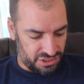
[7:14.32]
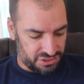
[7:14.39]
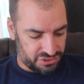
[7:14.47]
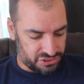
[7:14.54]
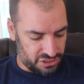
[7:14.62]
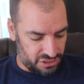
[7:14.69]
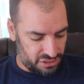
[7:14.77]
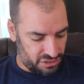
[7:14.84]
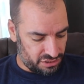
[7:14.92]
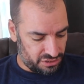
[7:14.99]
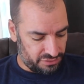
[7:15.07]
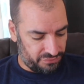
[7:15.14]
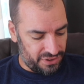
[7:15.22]

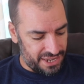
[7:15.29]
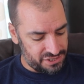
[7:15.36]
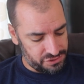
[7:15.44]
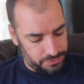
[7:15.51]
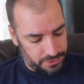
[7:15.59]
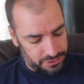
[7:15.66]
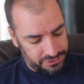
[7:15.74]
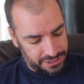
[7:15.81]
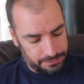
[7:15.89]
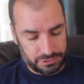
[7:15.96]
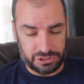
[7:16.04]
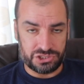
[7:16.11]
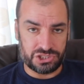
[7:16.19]
So the first one
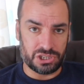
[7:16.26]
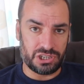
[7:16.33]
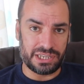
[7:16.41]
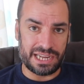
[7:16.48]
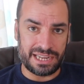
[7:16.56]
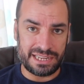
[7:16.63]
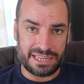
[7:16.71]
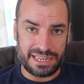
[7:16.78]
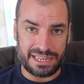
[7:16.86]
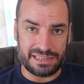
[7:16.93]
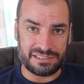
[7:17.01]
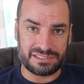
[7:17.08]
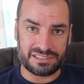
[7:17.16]
I'm going to show you
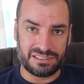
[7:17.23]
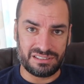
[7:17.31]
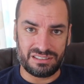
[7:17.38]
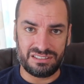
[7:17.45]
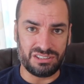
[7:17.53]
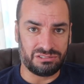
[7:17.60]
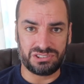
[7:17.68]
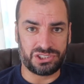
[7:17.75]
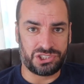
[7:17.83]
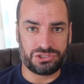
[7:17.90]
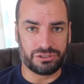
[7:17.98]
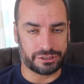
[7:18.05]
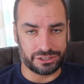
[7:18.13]
is, you'll just
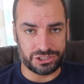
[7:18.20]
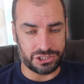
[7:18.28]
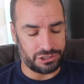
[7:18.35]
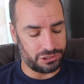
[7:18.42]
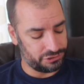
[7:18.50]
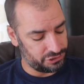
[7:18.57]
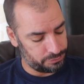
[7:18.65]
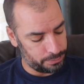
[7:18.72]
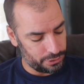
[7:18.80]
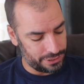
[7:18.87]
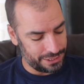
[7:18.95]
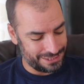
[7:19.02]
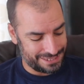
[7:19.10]
shrug your shoulders,
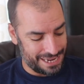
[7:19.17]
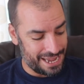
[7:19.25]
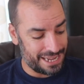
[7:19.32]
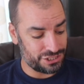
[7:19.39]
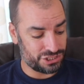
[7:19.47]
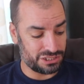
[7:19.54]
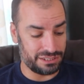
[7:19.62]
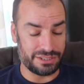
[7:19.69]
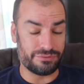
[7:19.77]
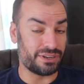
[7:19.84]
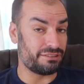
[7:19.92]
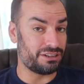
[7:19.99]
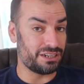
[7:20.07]
but it's actually
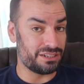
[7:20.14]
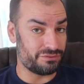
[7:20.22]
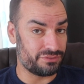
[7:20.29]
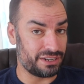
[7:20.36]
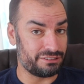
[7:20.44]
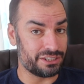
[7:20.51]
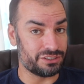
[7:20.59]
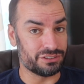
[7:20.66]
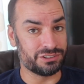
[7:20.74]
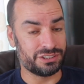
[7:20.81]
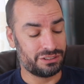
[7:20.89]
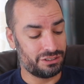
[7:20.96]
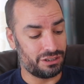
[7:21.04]
very, very
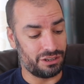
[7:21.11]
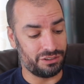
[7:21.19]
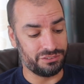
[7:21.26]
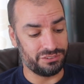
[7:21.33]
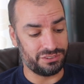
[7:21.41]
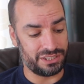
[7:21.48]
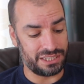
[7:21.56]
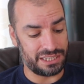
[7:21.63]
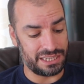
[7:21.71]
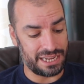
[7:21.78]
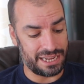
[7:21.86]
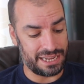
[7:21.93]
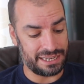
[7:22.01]
good on
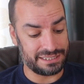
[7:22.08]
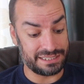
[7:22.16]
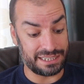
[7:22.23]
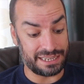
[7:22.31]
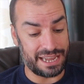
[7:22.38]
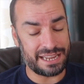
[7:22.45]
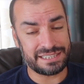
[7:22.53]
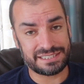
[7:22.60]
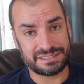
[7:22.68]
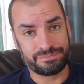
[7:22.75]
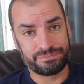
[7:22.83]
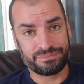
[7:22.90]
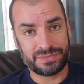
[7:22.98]
the
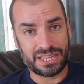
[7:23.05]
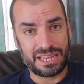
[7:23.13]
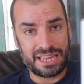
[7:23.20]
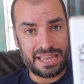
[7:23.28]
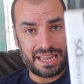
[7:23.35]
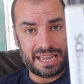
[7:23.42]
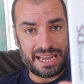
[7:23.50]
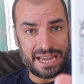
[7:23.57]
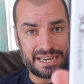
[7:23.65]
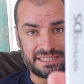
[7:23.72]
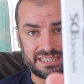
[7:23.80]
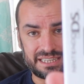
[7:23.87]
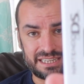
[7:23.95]
DS.
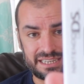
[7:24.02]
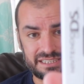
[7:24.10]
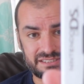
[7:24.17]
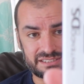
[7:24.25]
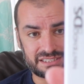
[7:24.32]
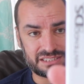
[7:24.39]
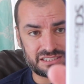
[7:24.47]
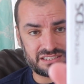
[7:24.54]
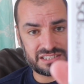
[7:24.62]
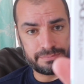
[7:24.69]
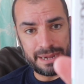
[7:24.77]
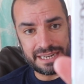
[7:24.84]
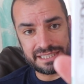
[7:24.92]
And it is
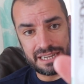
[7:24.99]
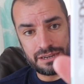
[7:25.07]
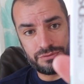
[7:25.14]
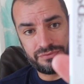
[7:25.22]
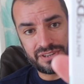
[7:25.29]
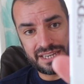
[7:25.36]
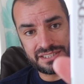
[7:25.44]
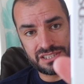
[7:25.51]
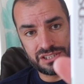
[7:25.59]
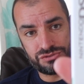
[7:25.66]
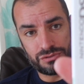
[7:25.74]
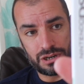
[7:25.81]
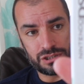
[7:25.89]
SmackDown
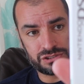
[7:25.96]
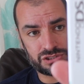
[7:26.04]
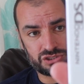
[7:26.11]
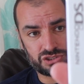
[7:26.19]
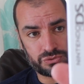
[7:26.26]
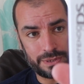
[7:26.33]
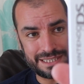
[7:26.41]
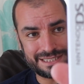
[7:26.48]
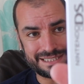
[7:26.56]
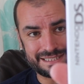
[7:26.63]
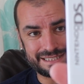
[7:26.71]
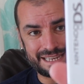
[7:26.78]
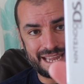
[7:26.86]
versus Raw
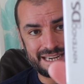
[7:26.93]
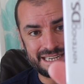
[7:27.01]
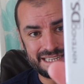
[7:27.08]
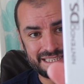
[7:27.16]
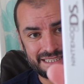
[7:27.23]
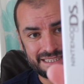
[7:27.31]
2010.